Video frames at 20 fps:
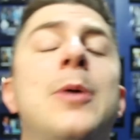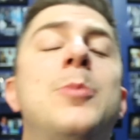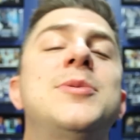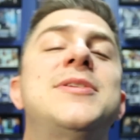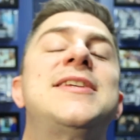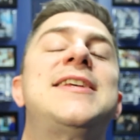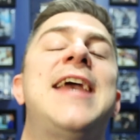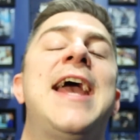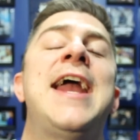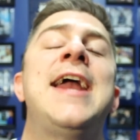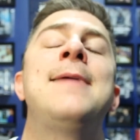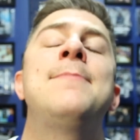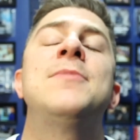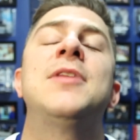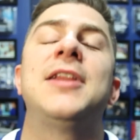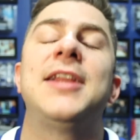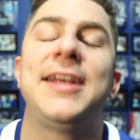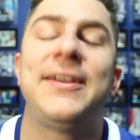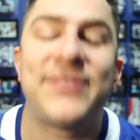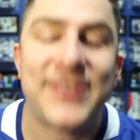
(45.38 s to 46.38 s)
That was a game
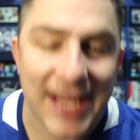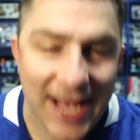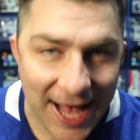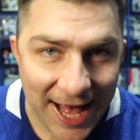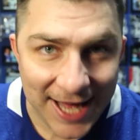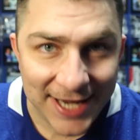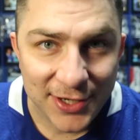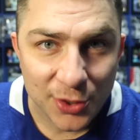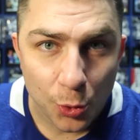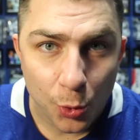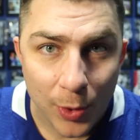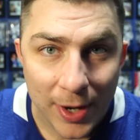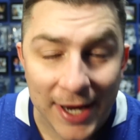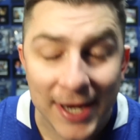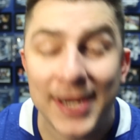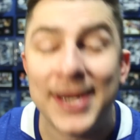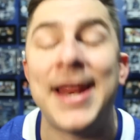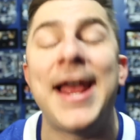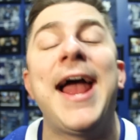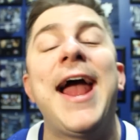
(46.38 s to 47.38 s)
the Leafs had to
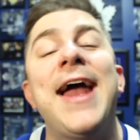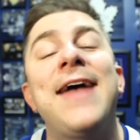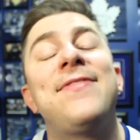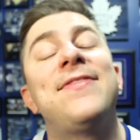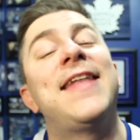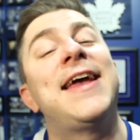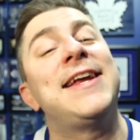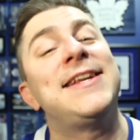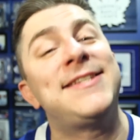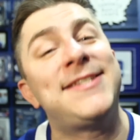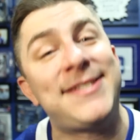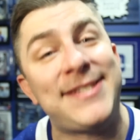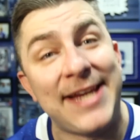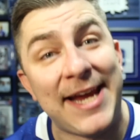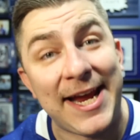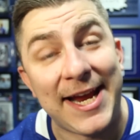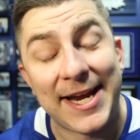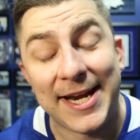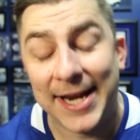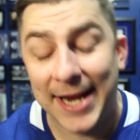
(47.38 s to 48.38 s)
win, and they
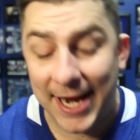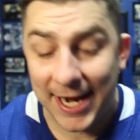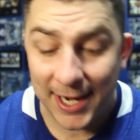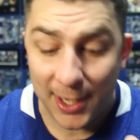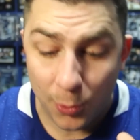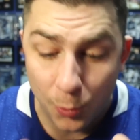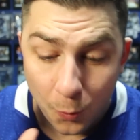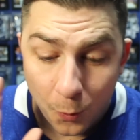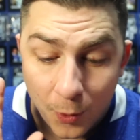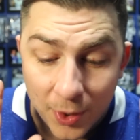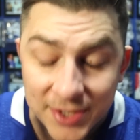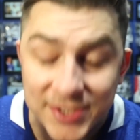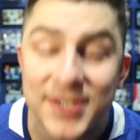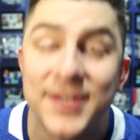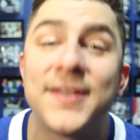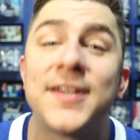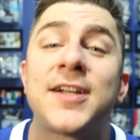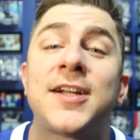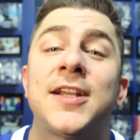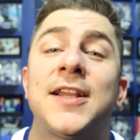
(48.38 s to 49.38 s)
did. And it
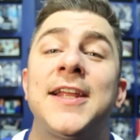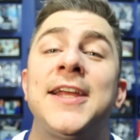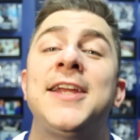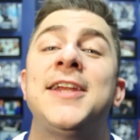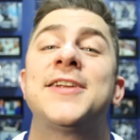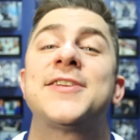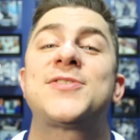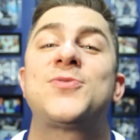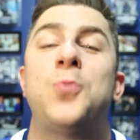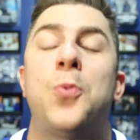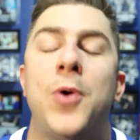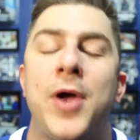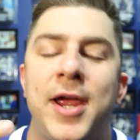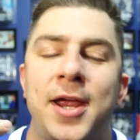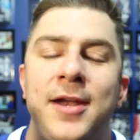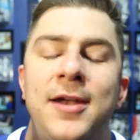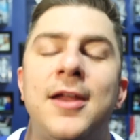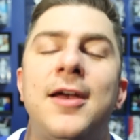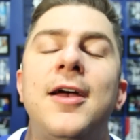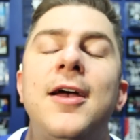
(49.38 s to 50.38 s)
wasn't the cleanest
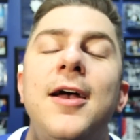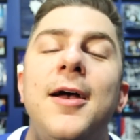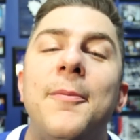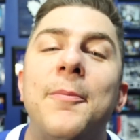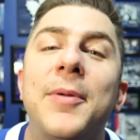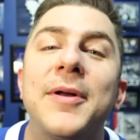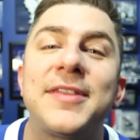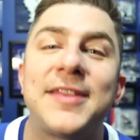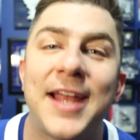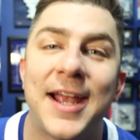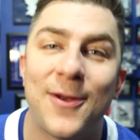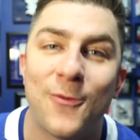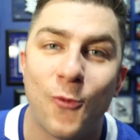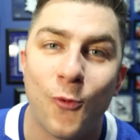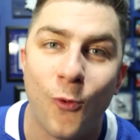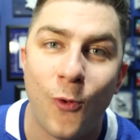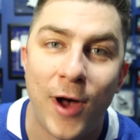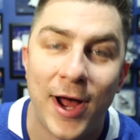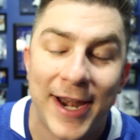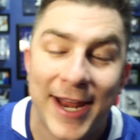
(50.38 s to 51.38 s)
win, but they
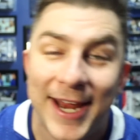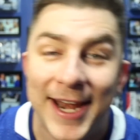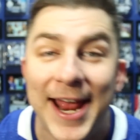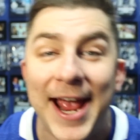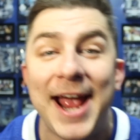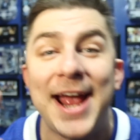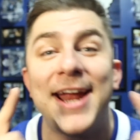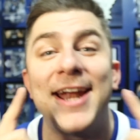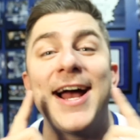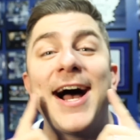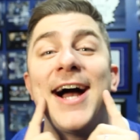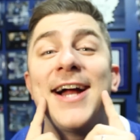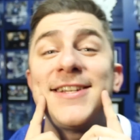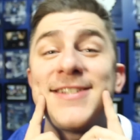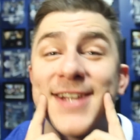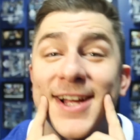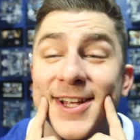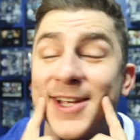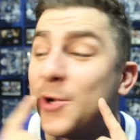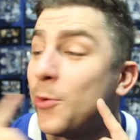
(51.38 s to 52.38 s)
won it. And I
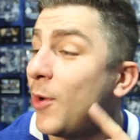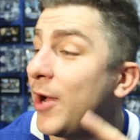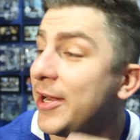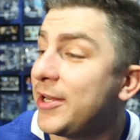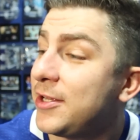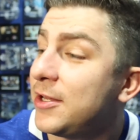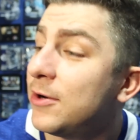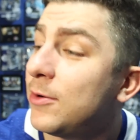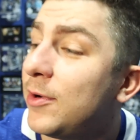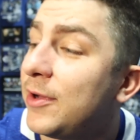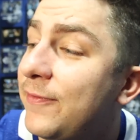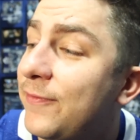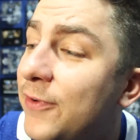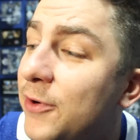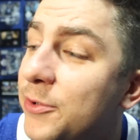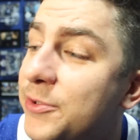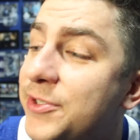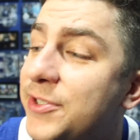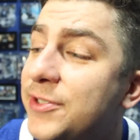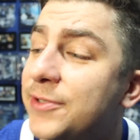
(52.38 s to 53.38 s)
tell you what, you know what,
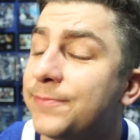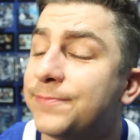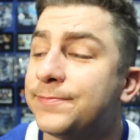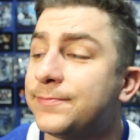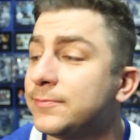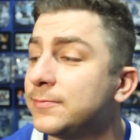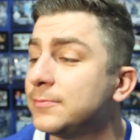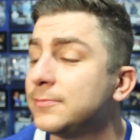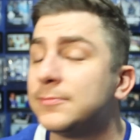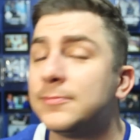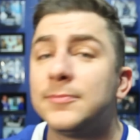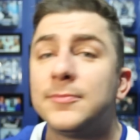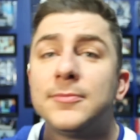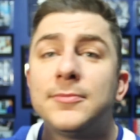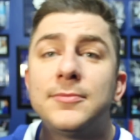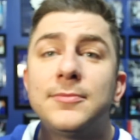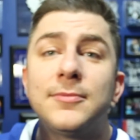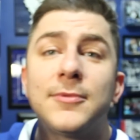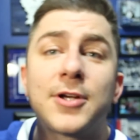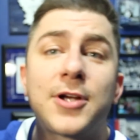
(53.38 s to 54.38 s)
folks?
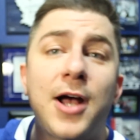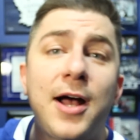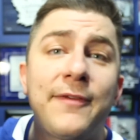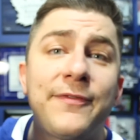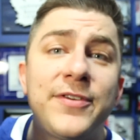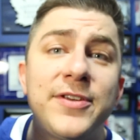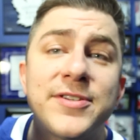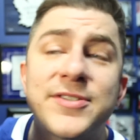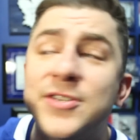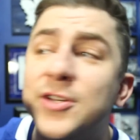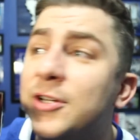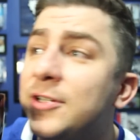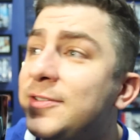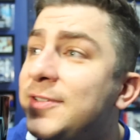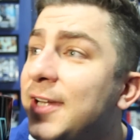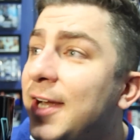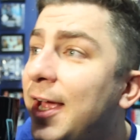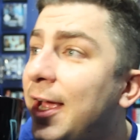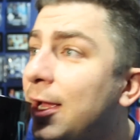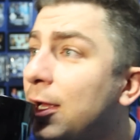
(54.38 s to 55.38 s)
The coffee is good
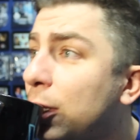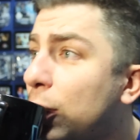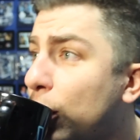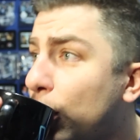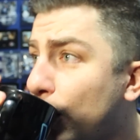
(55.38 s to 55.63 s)
today.